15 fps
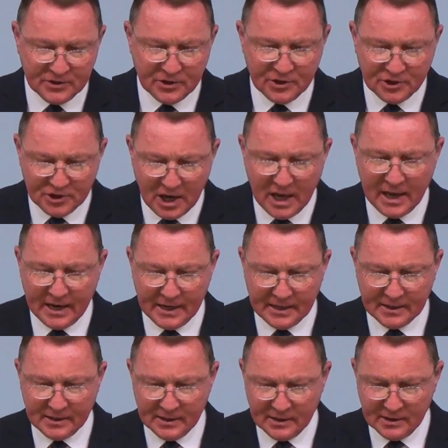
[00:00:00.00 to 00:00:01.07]
to
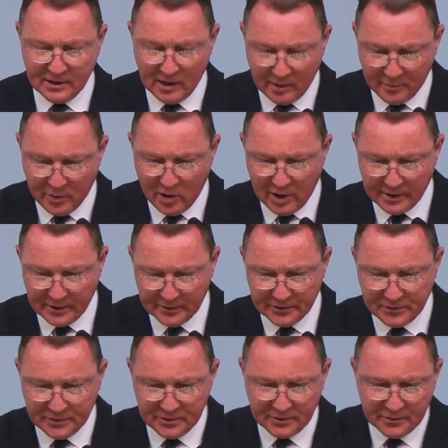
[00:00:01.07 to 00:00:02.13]
shine upon
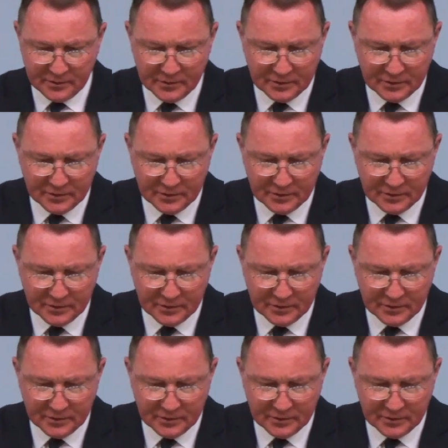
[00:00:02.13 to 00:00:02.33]
us.